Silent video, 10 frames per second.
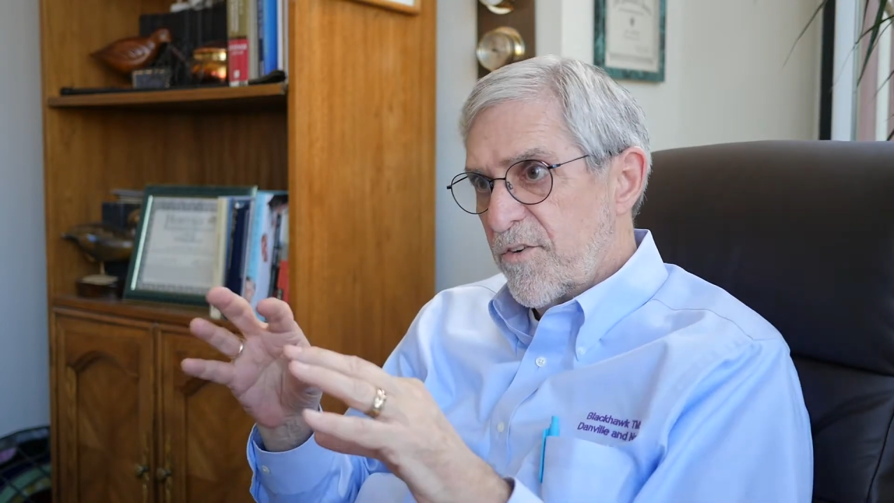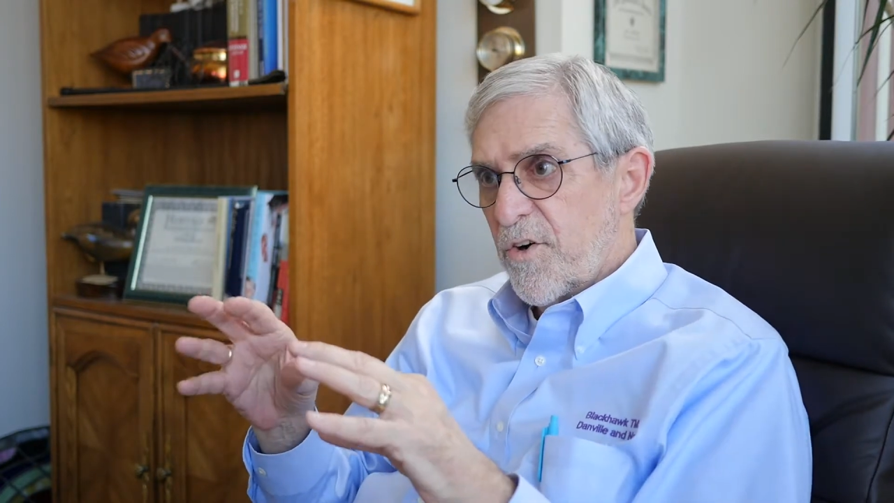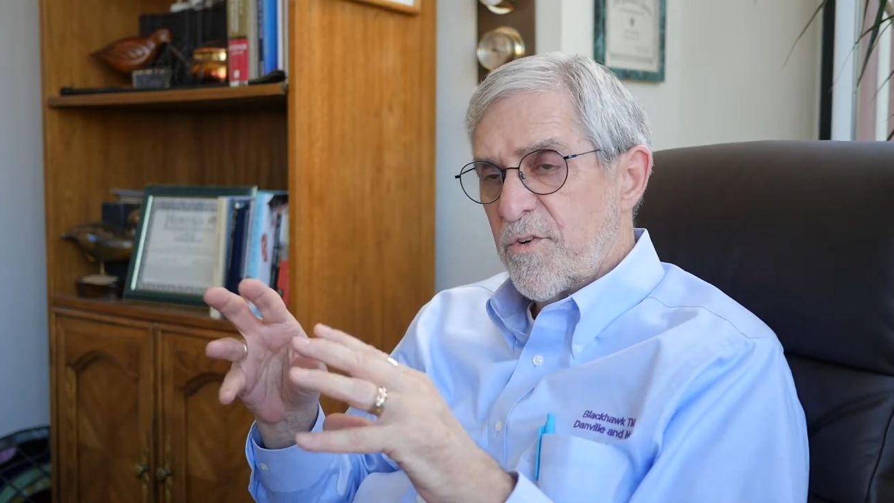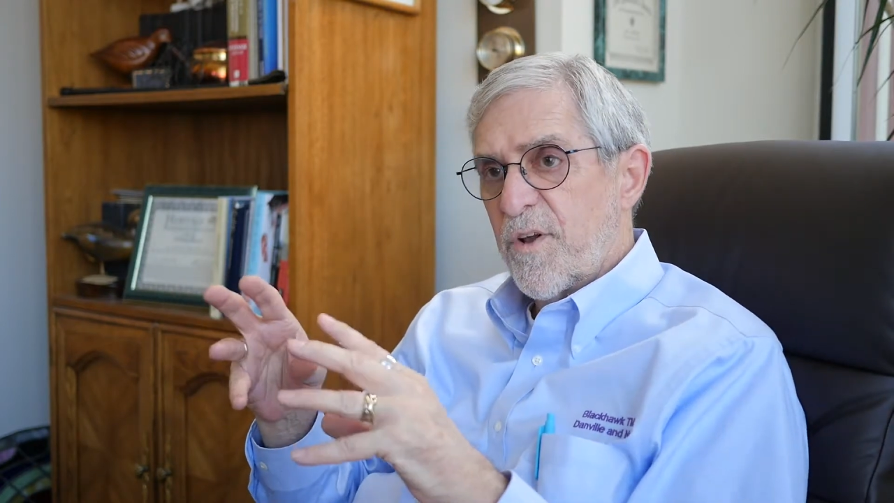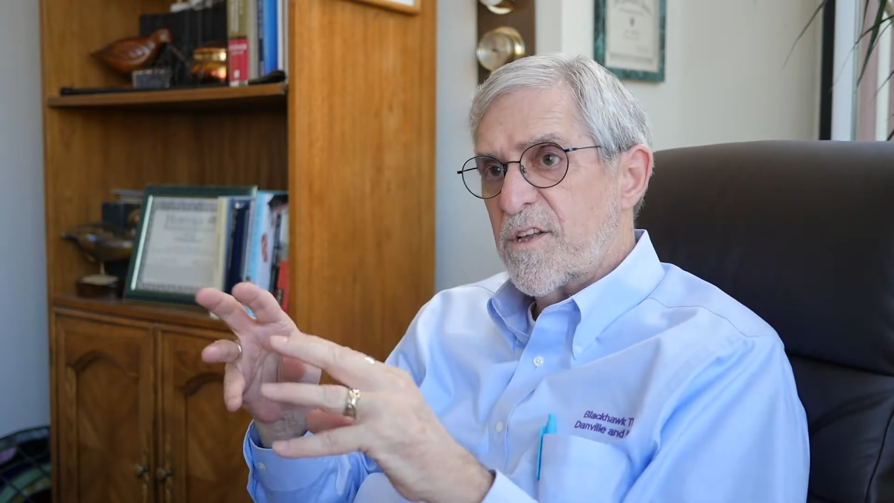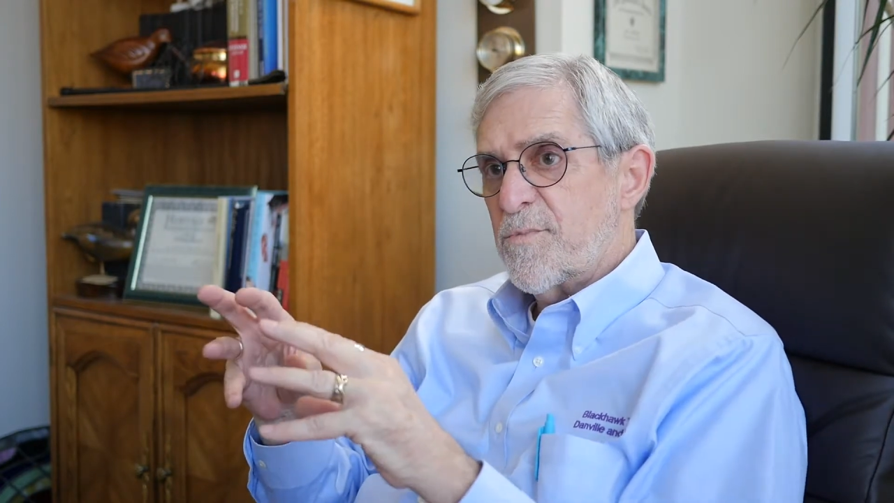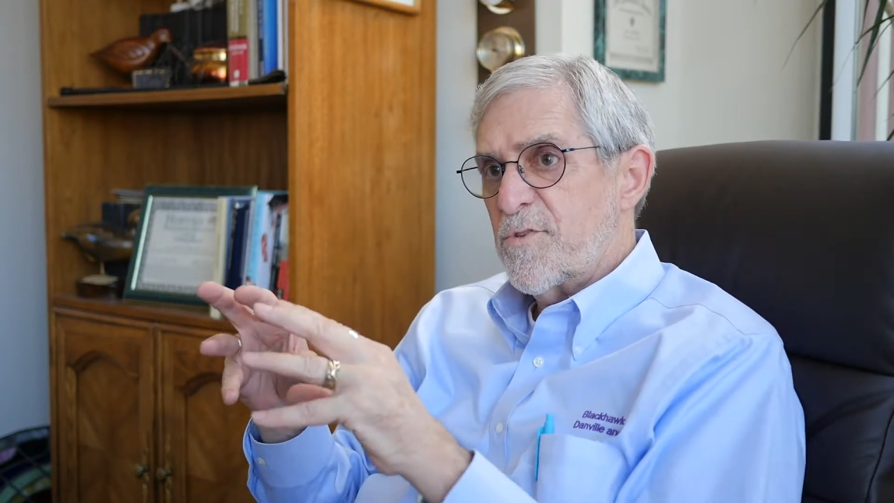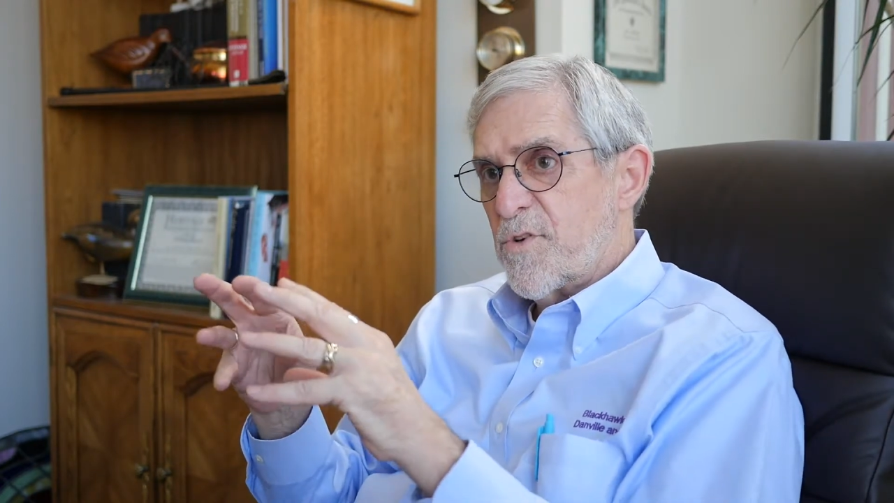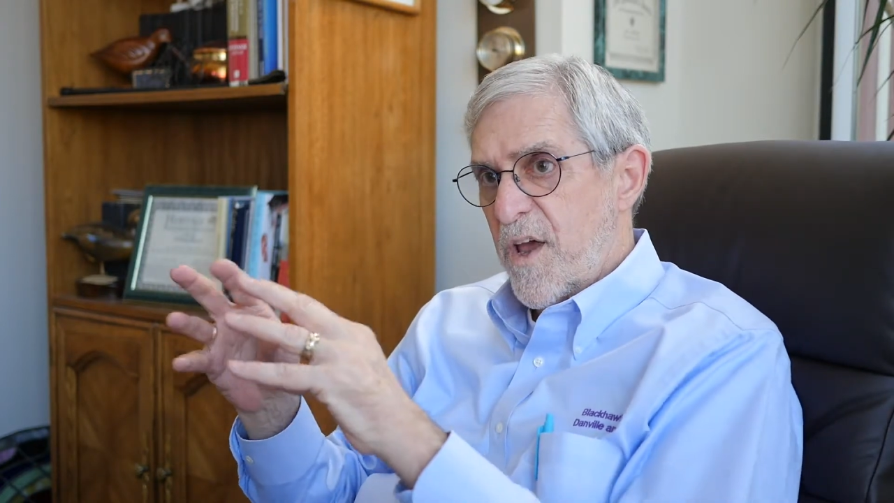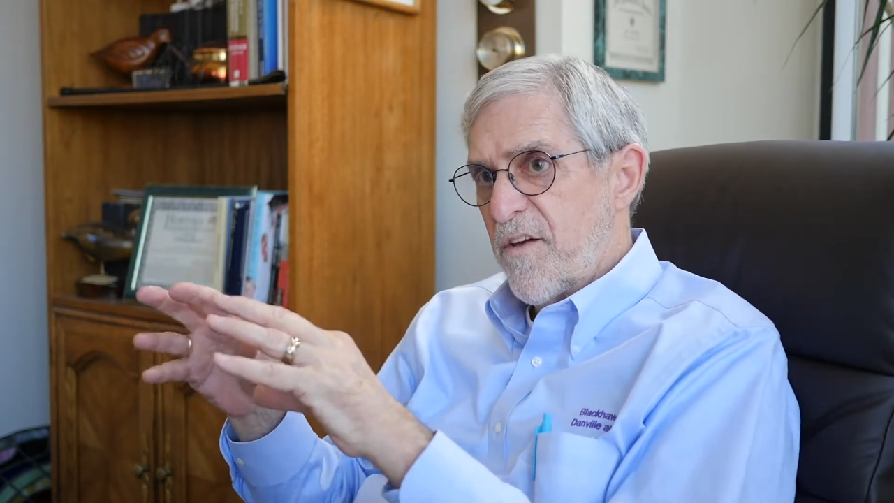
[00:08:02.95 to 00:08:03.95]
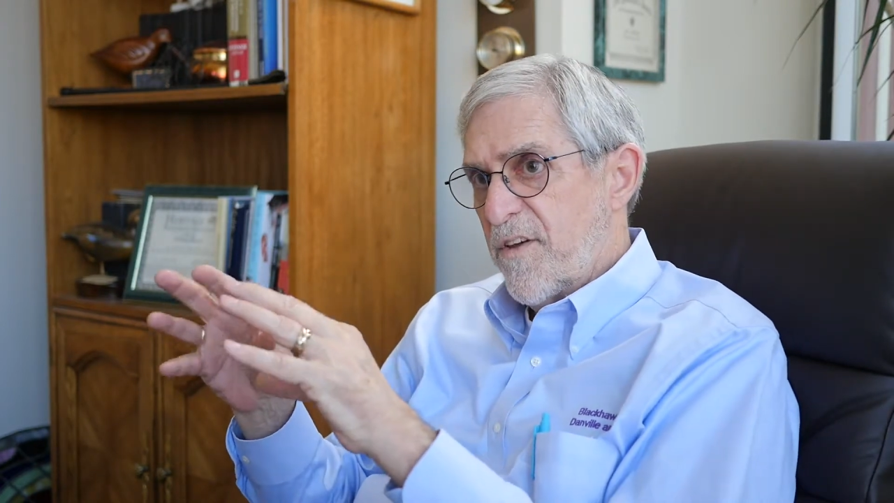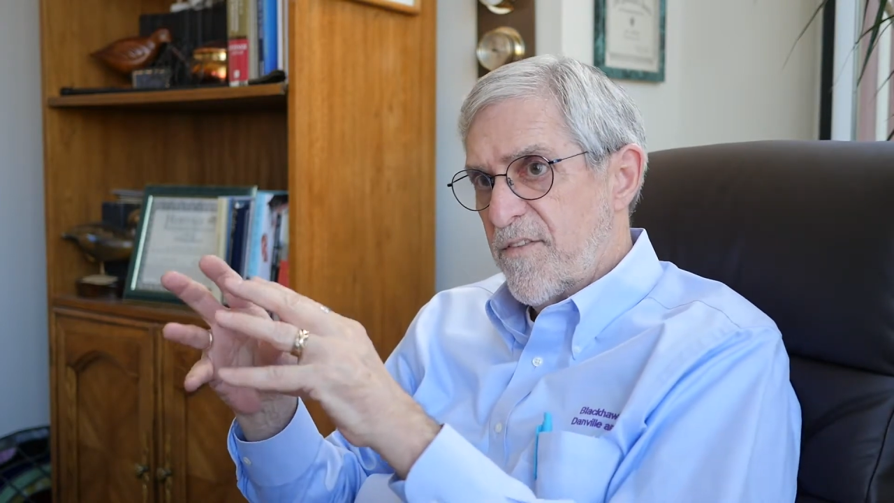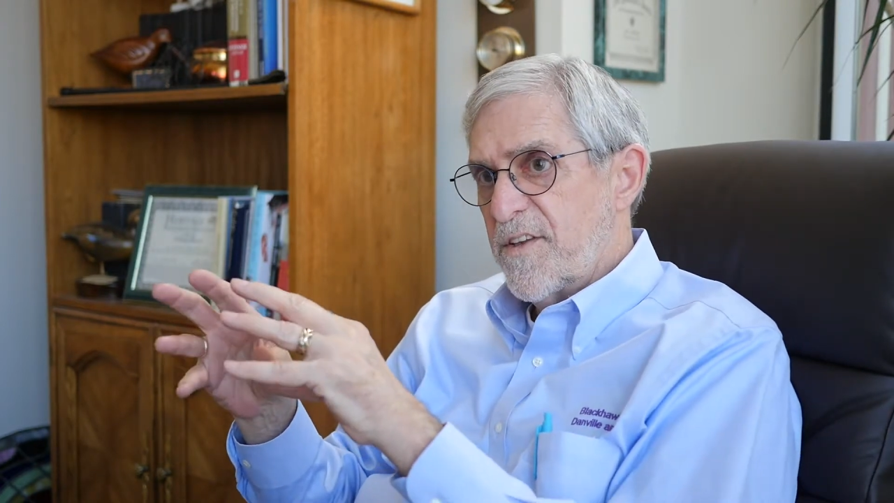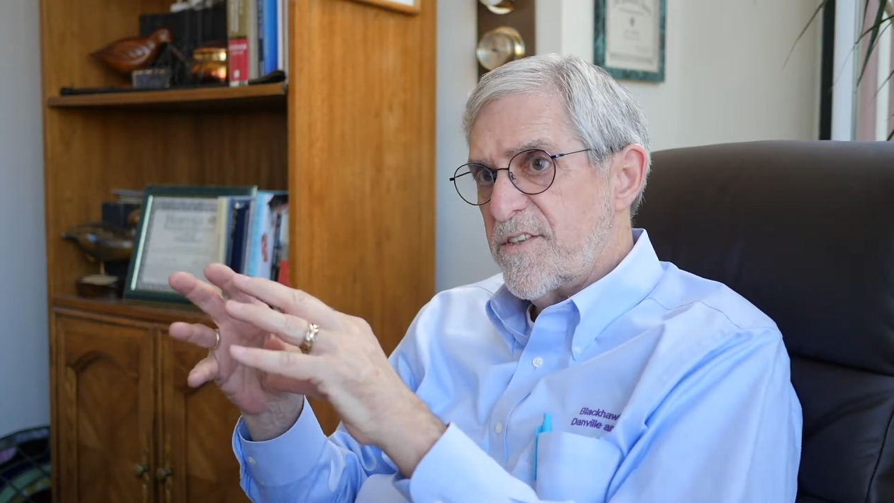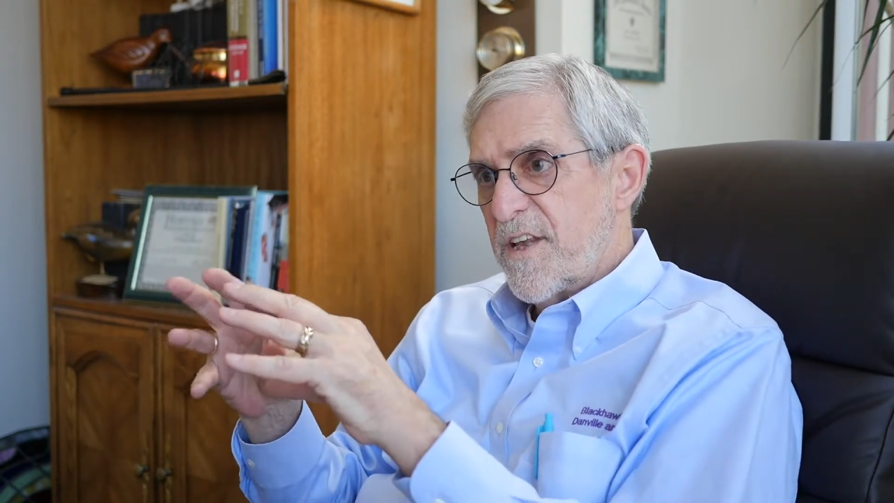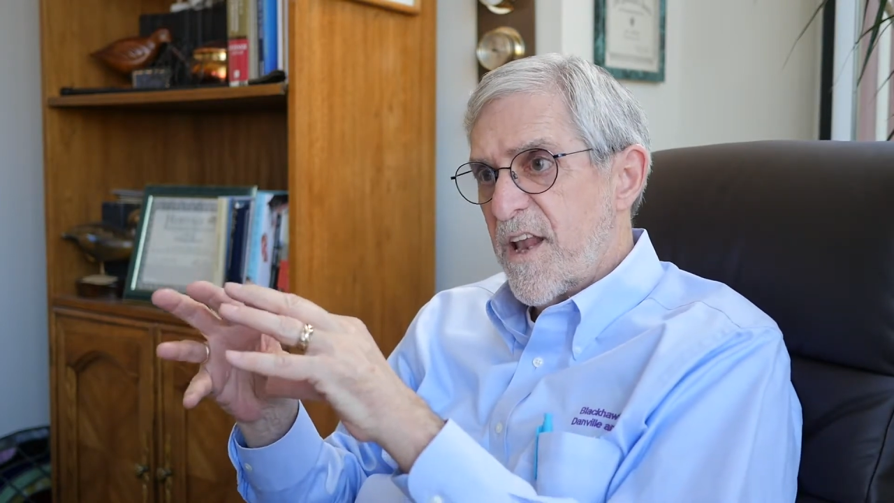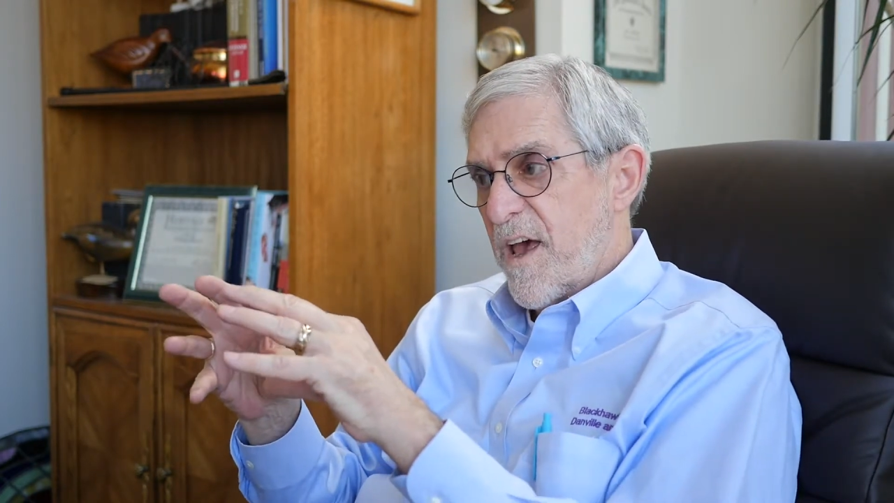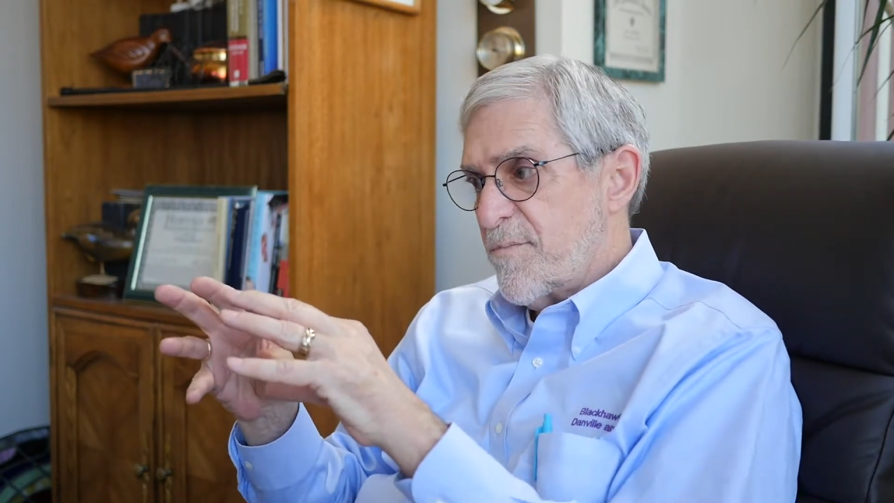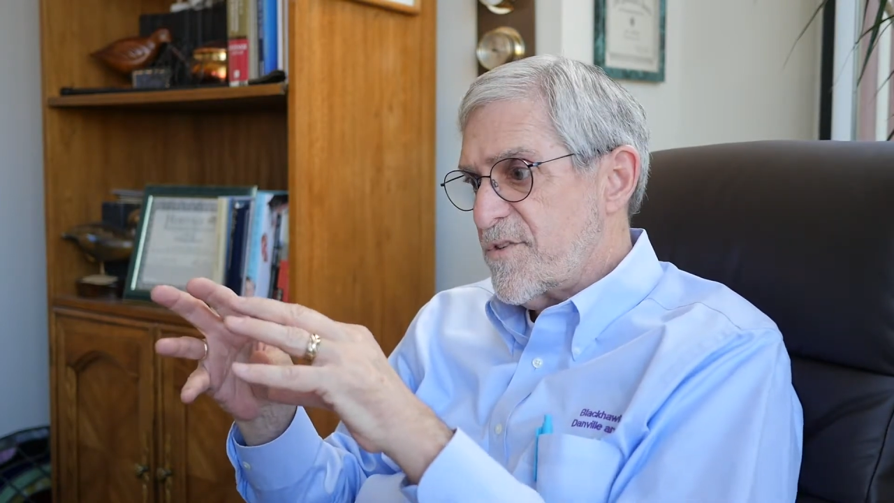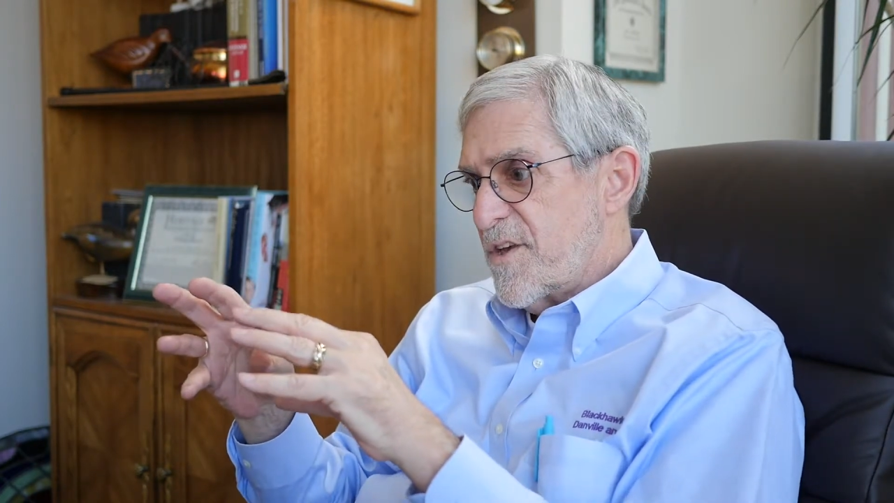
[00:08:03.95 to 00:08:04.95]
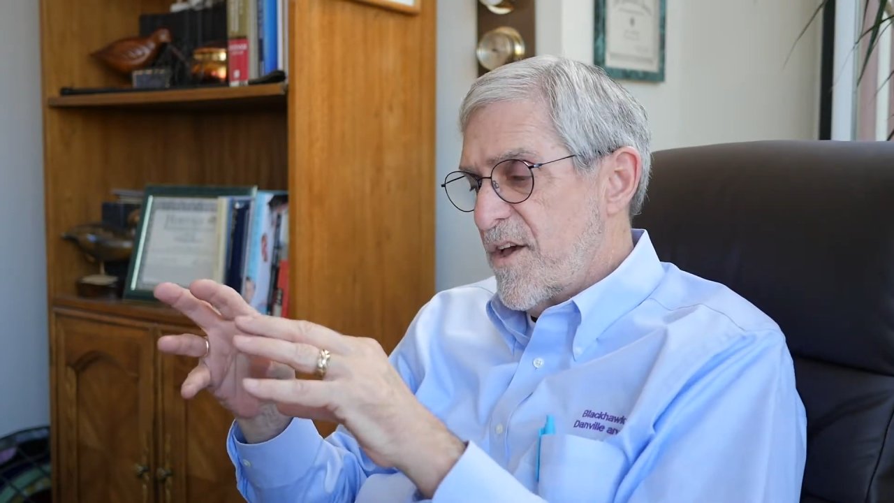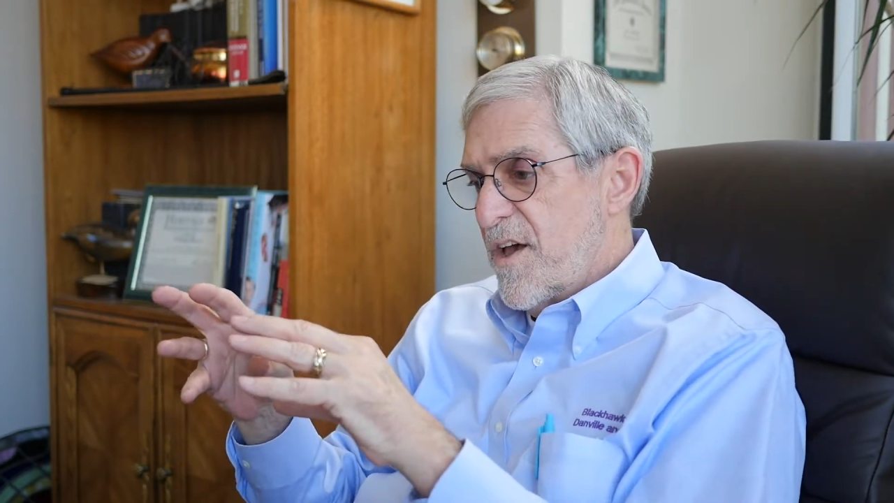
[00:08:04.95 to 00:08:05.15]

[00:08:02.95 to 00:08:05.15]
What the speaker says: neurotransmitters you have in the synapse.